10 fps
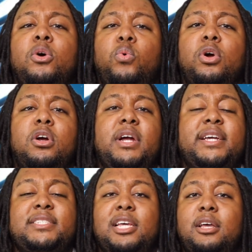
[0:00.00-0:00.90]
word
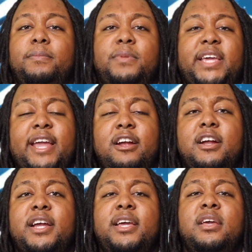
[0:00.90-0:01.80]
except
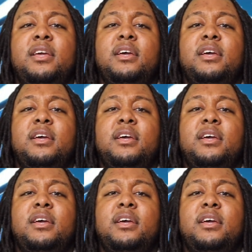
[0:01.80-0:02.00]
Karen.